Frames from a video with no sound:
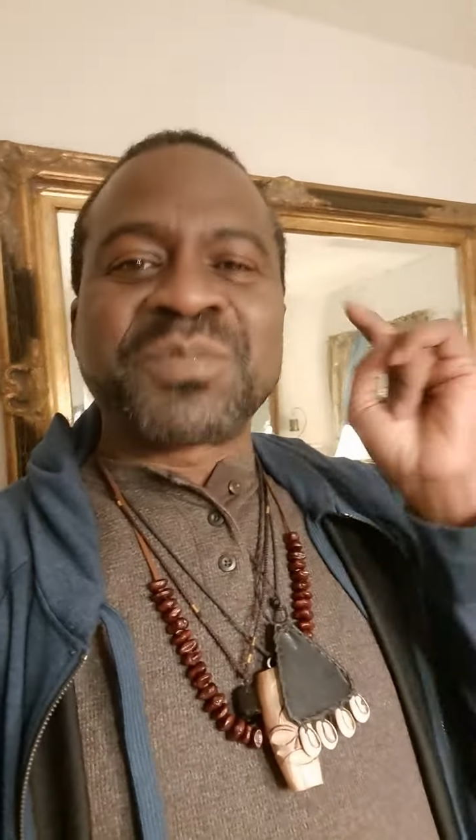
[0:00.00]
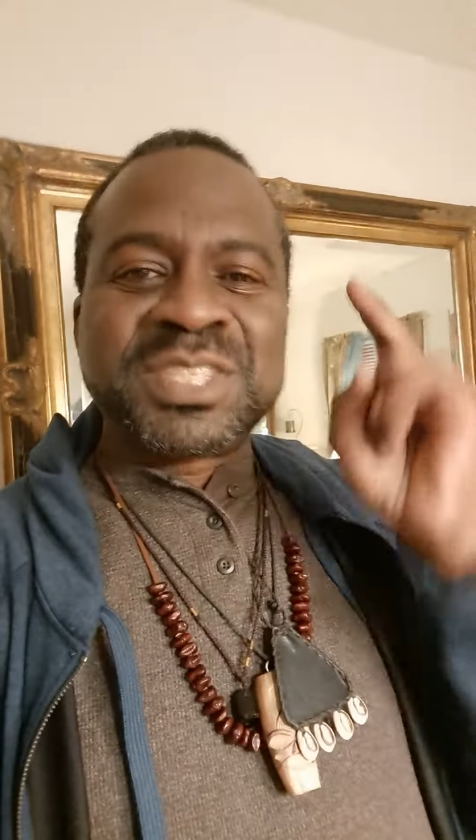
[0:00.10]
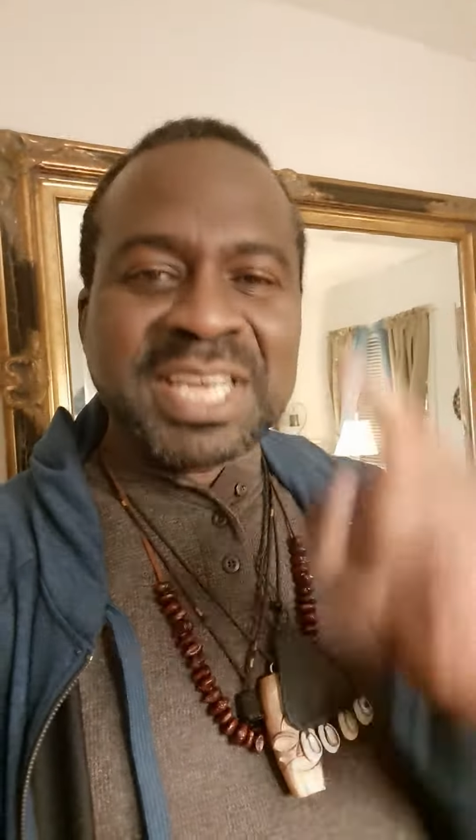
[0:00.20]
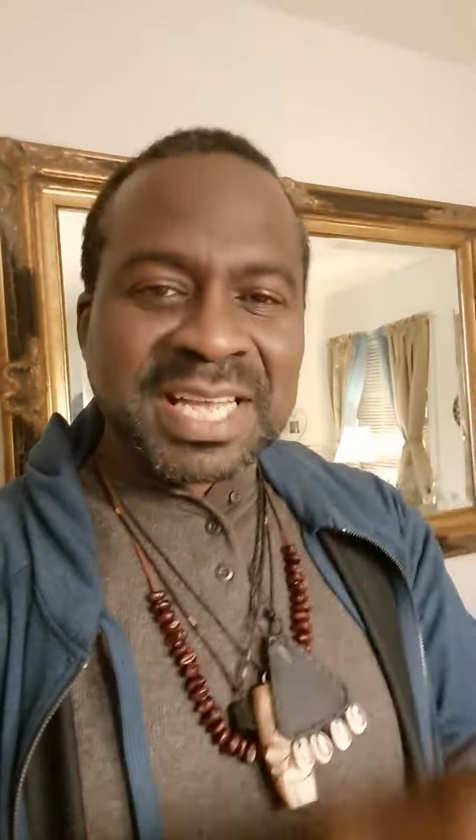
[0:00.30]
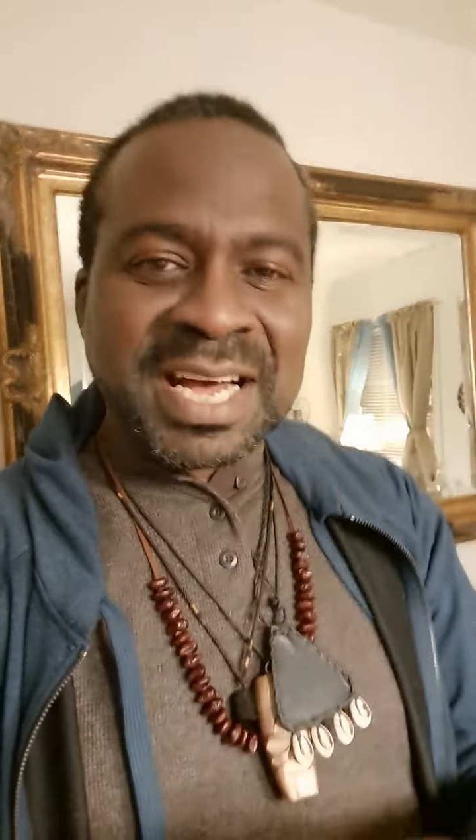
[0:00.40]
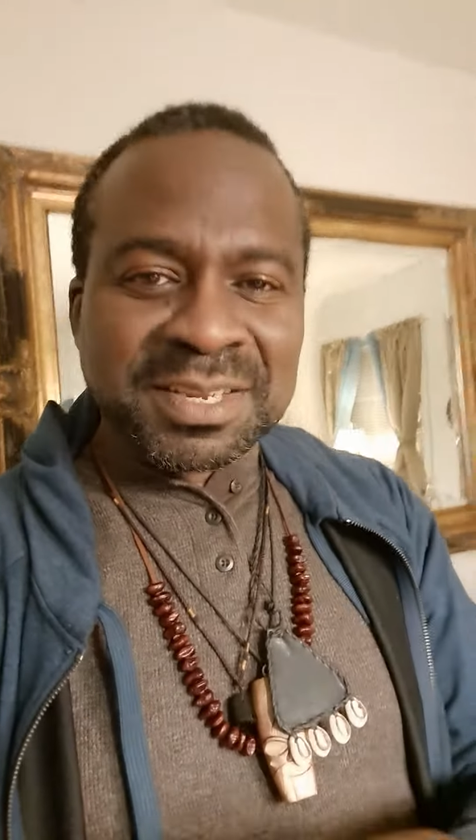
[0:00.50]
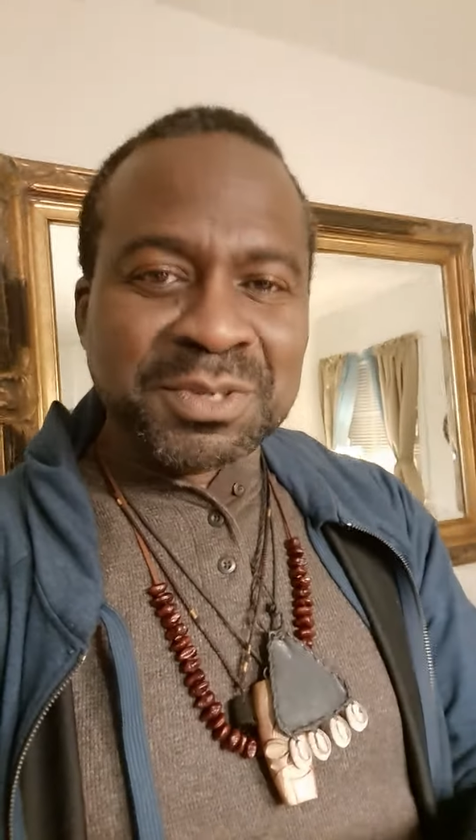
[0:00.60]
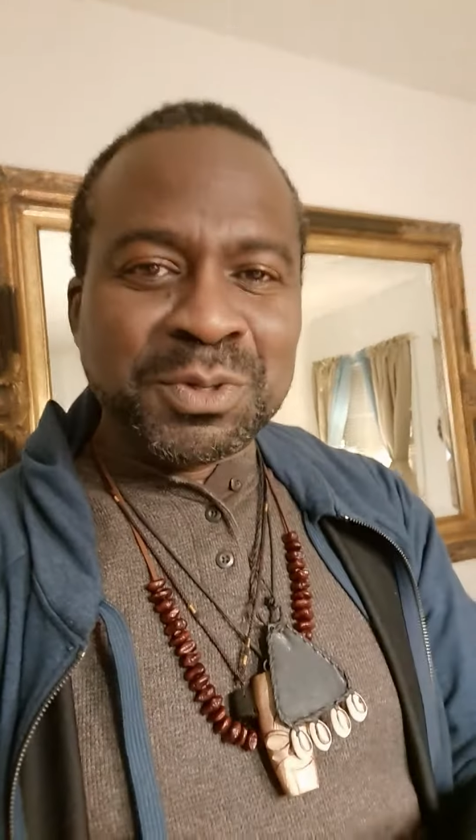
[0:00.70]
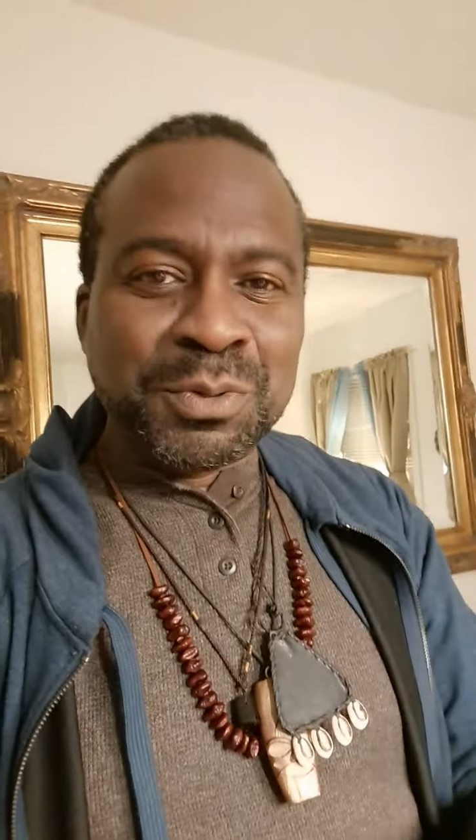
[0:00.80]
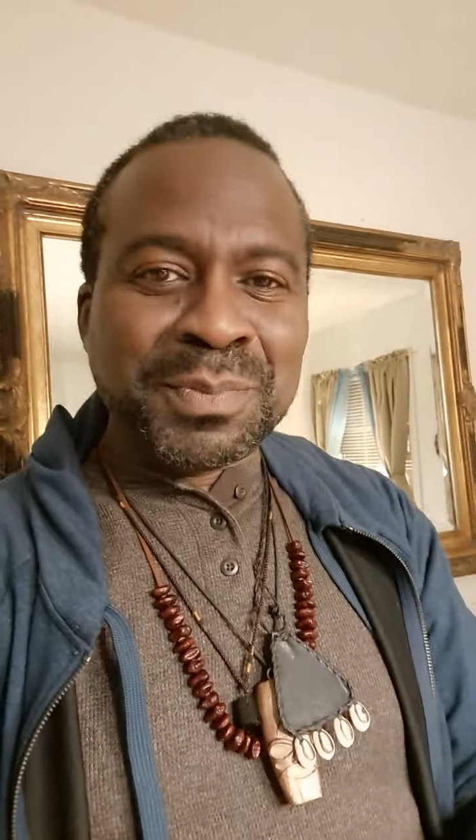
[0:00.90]
check out
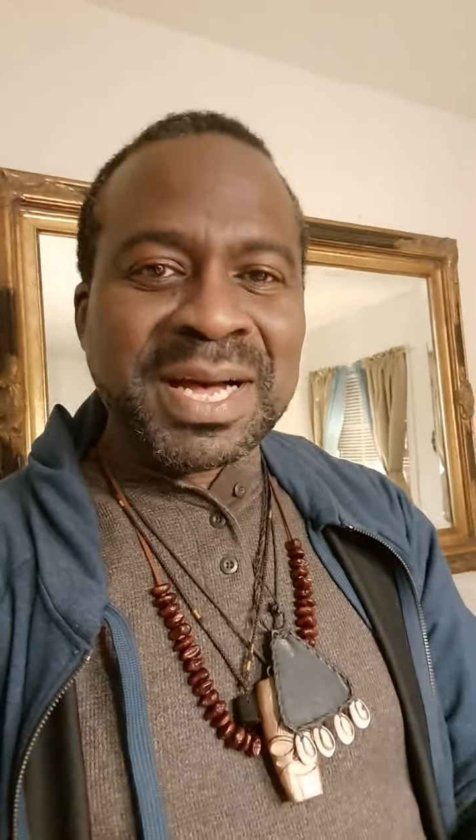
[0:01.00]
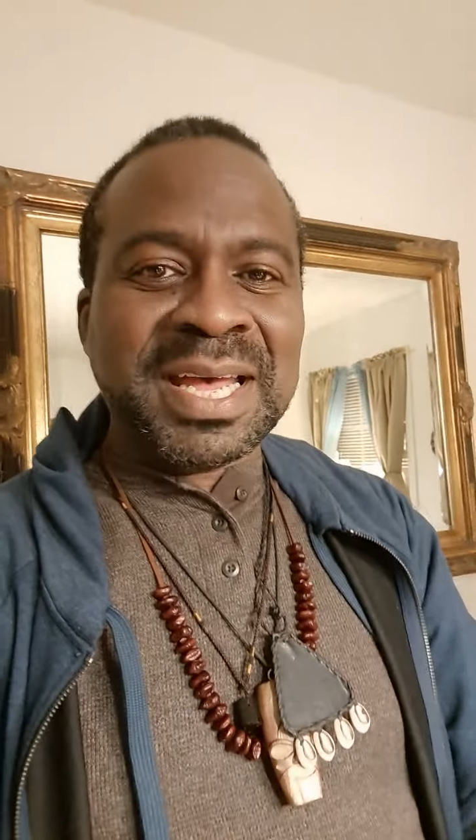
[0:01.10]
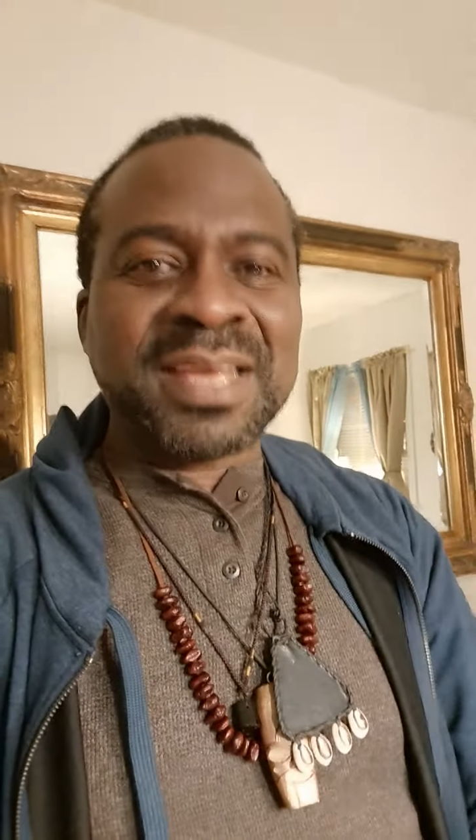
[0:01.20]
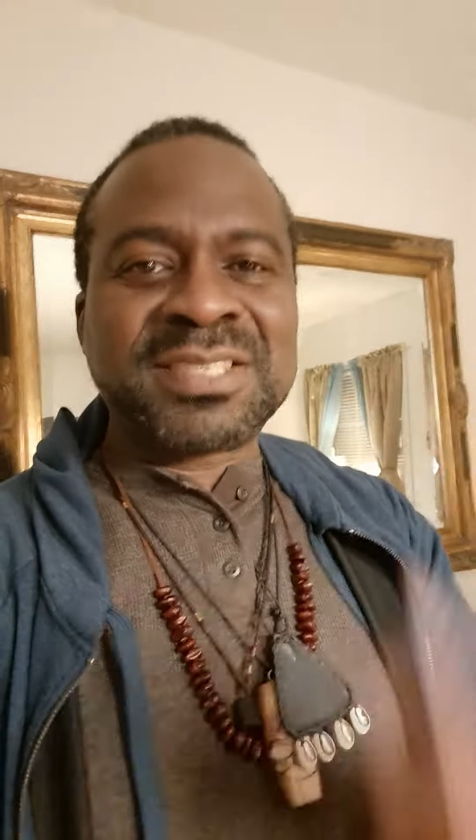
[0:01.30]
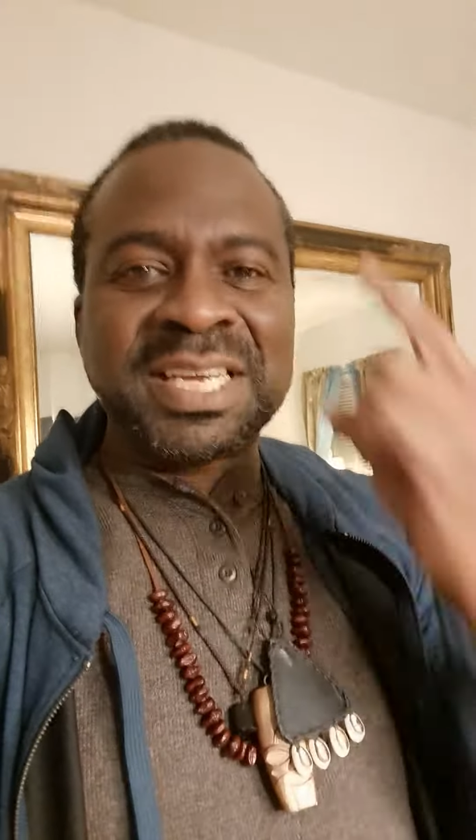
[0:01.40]
Cool Mike.